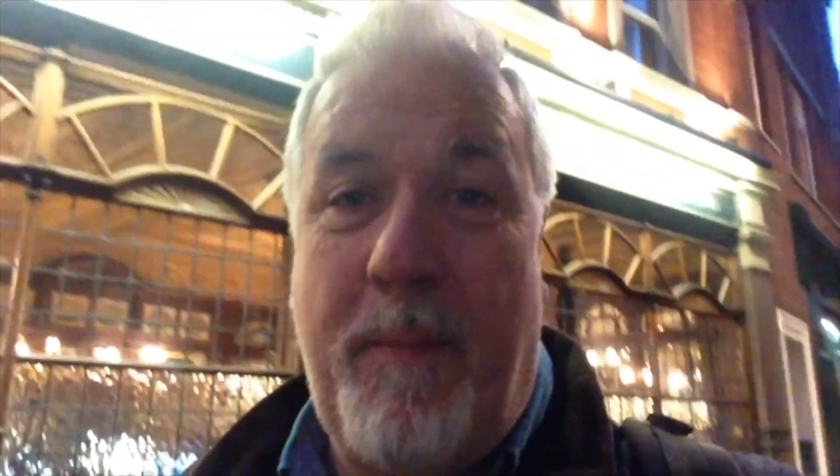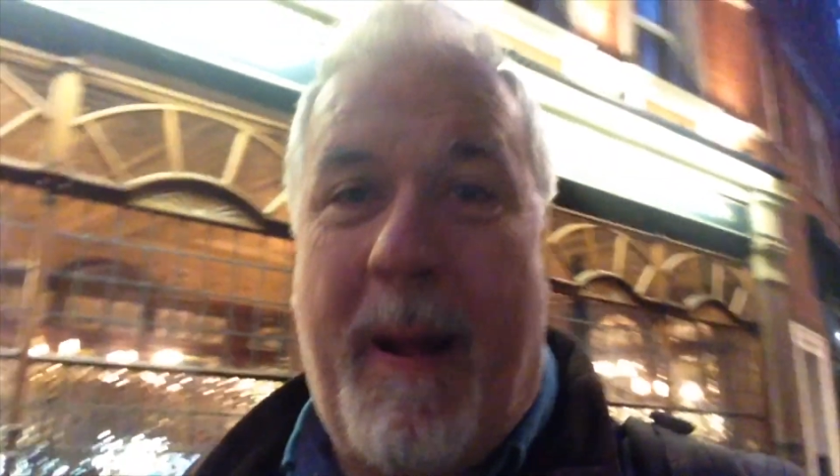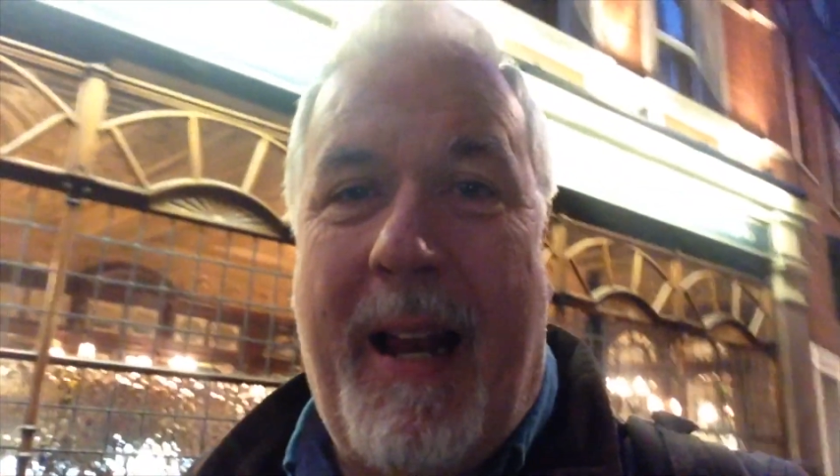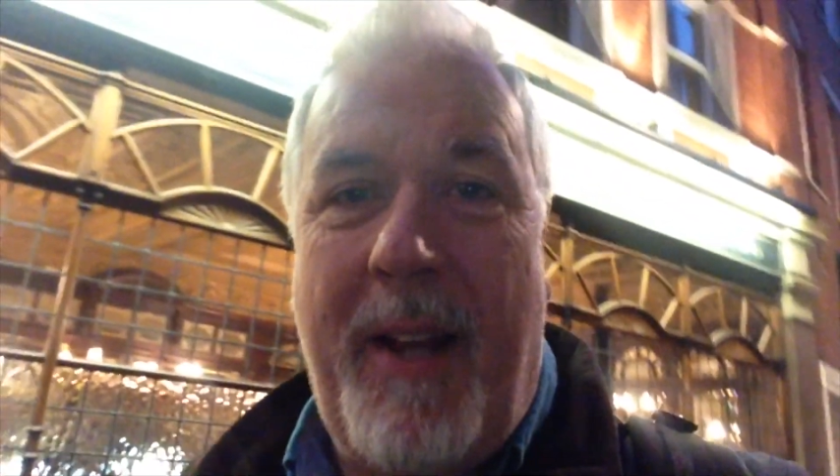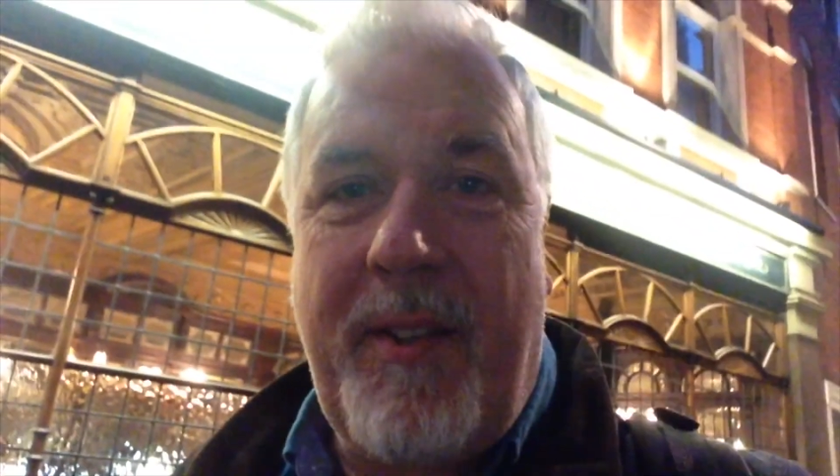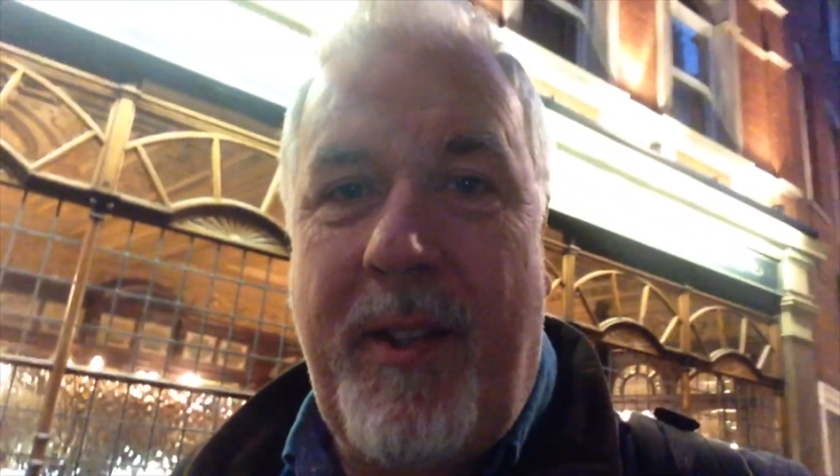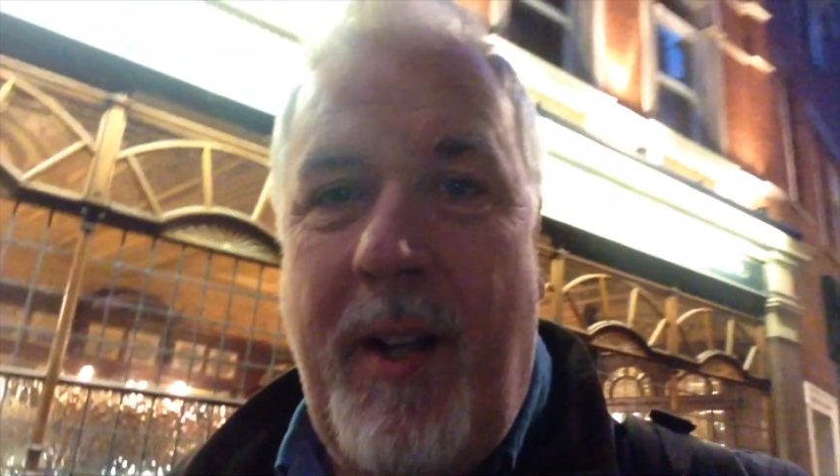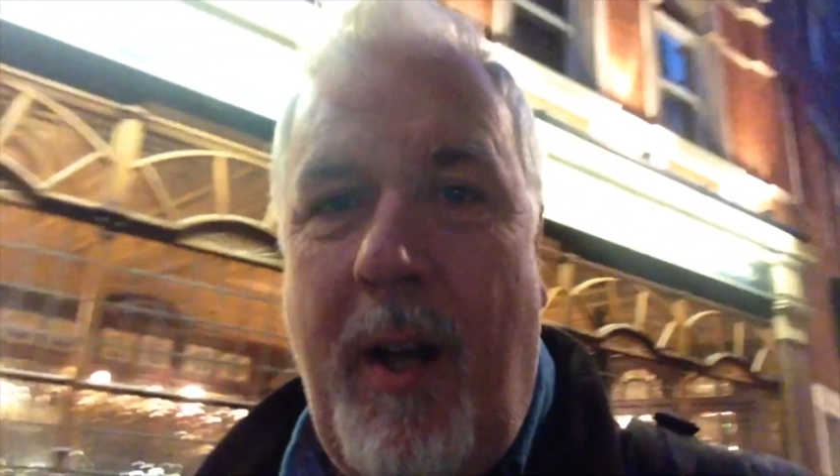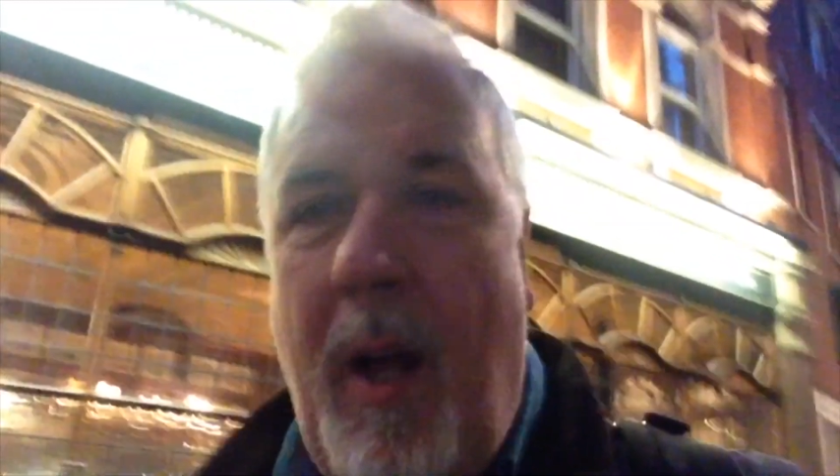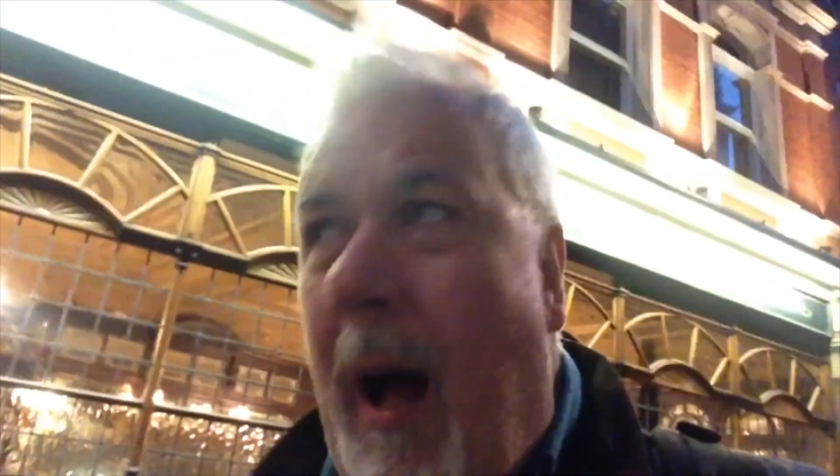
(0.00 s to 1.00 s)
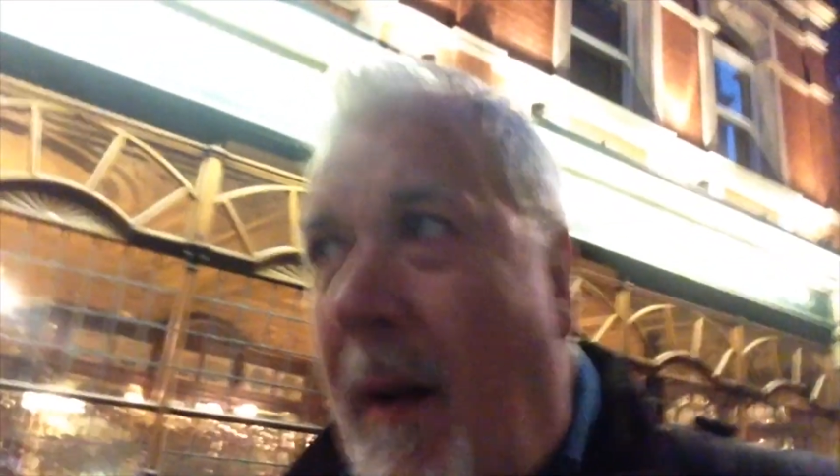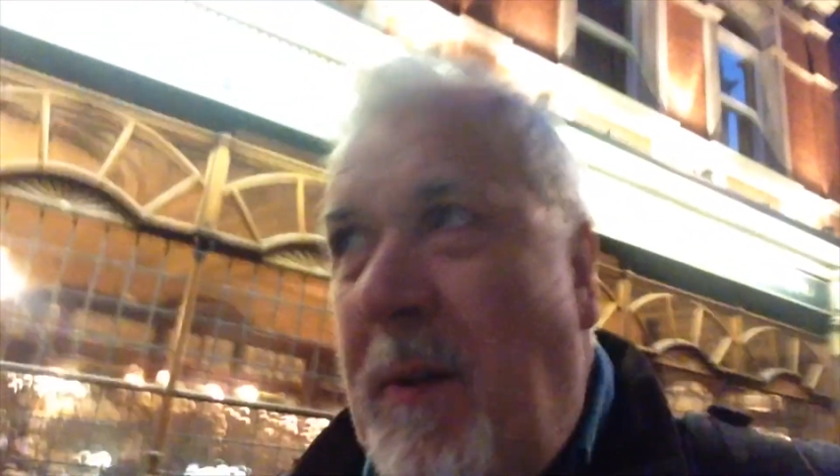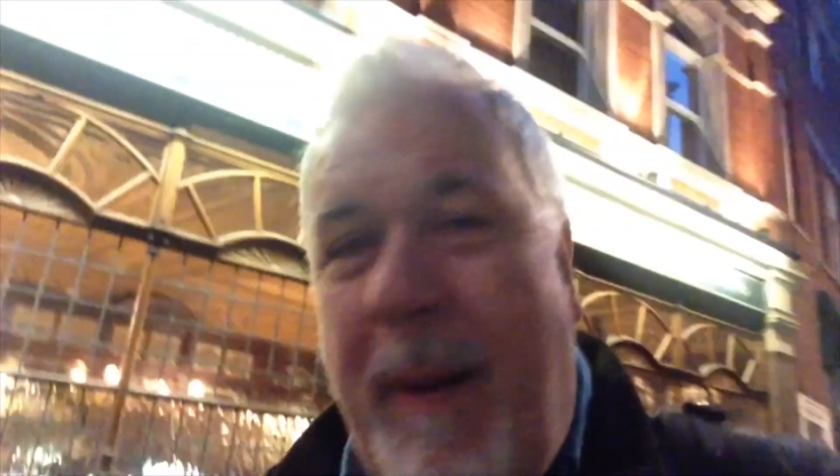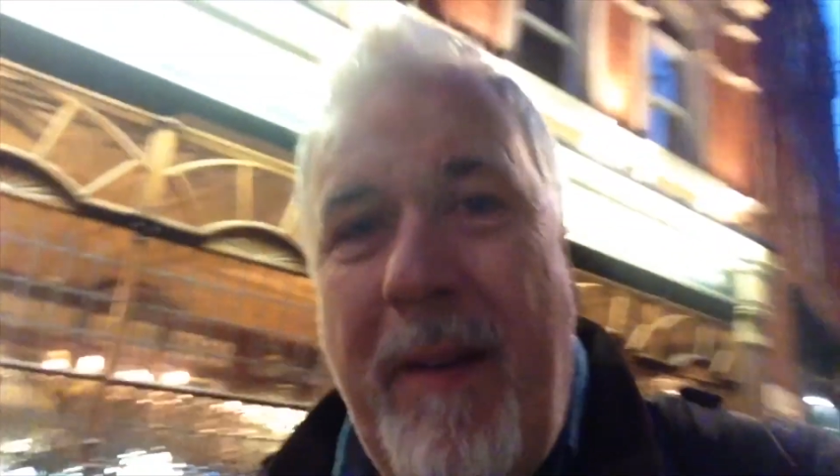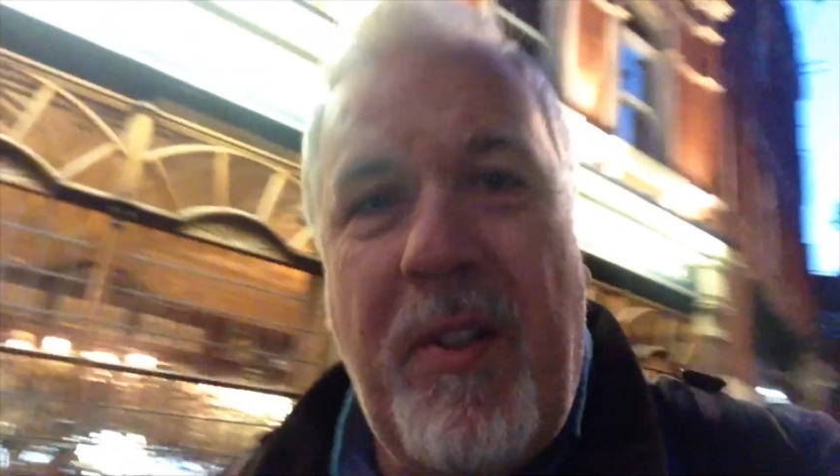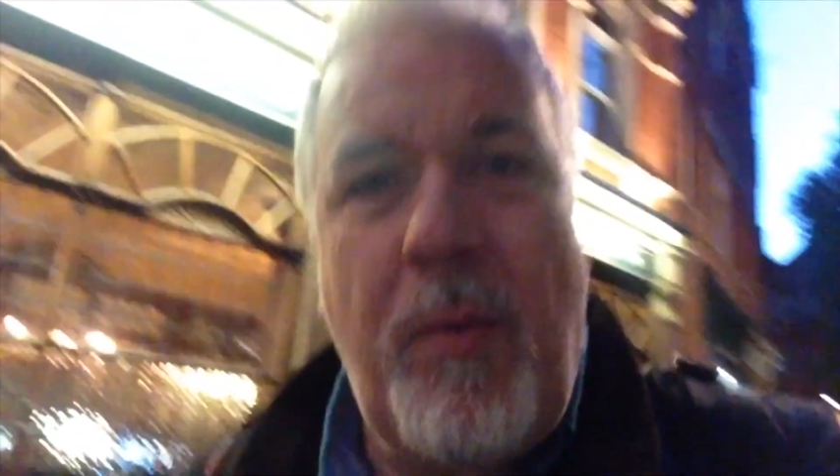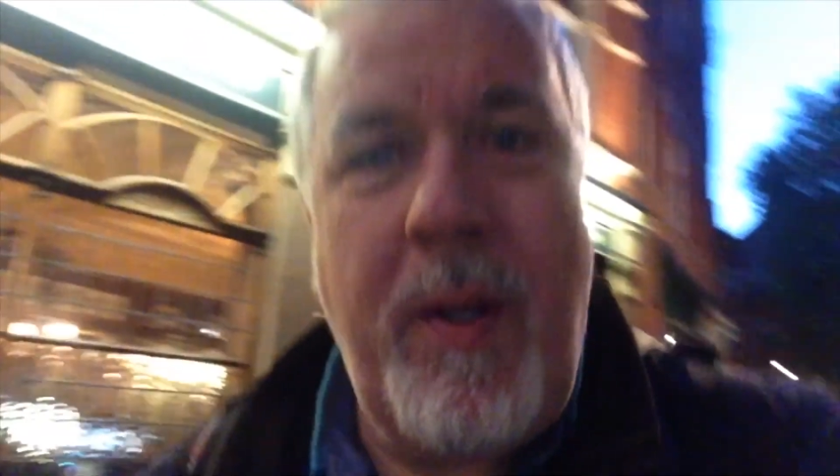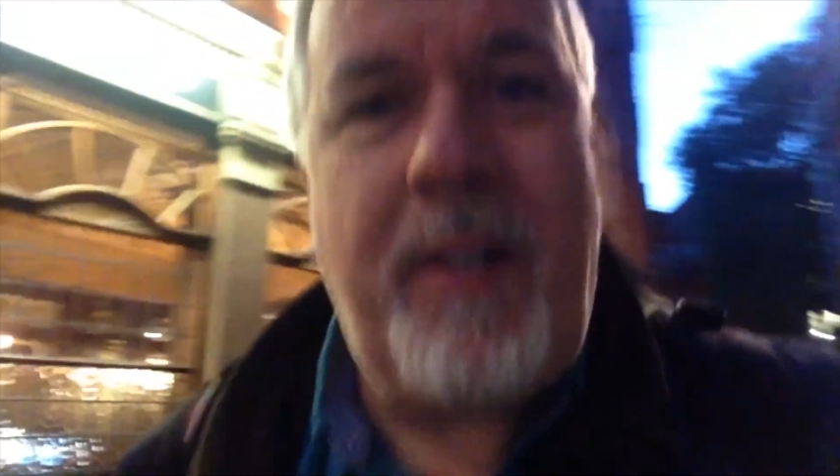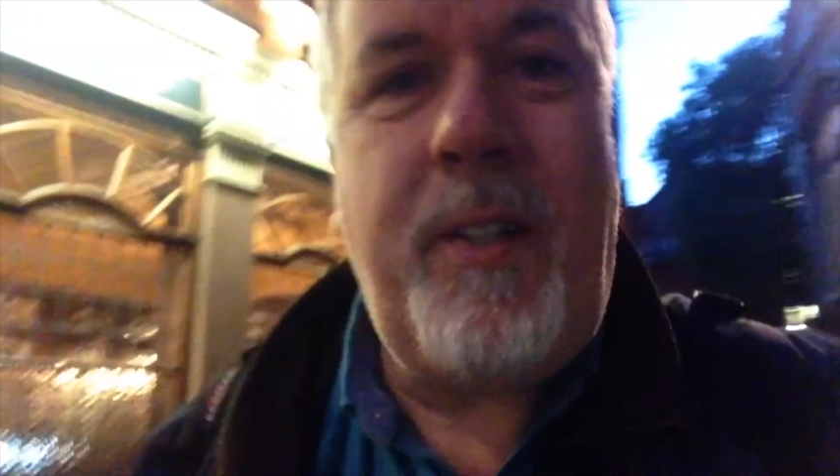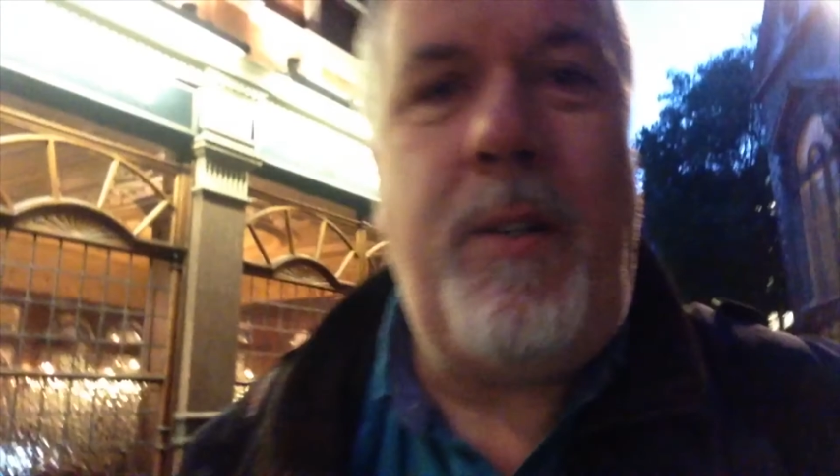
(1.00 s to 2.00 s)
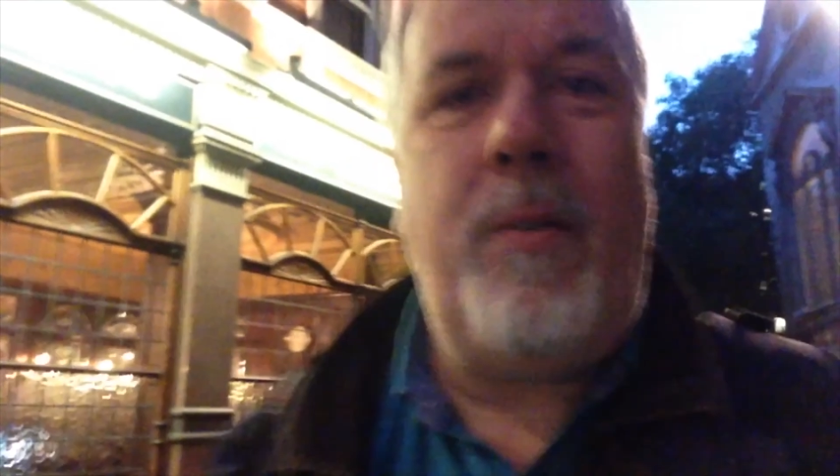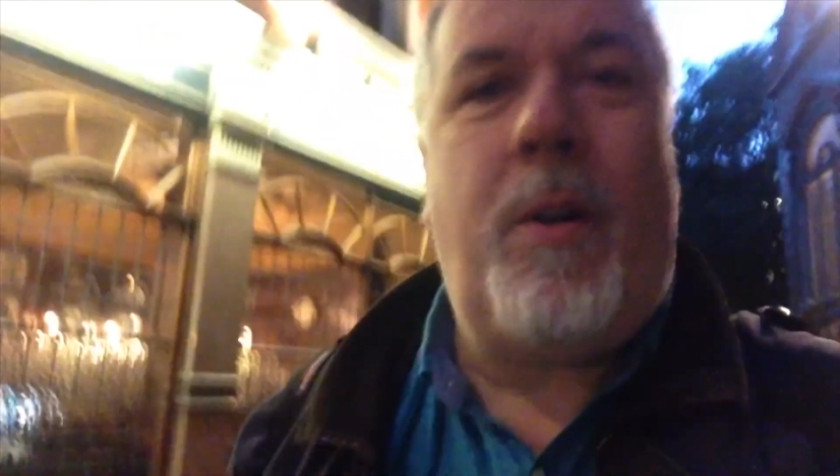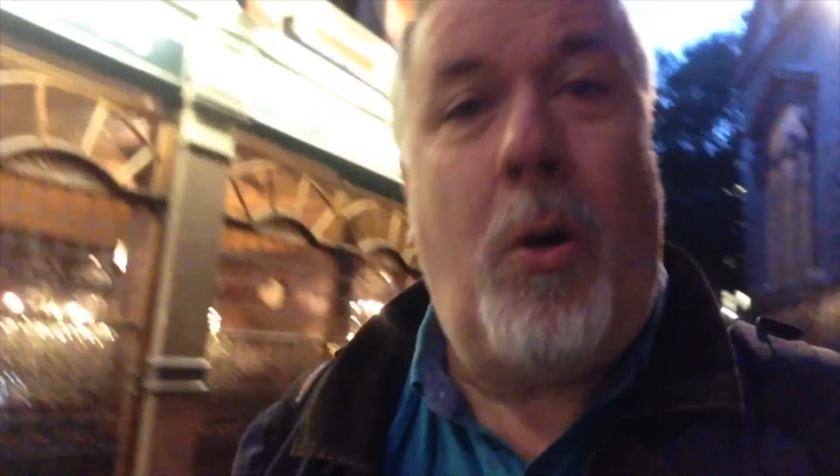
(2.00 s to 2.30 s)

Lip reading: palace. I've spoken to one or two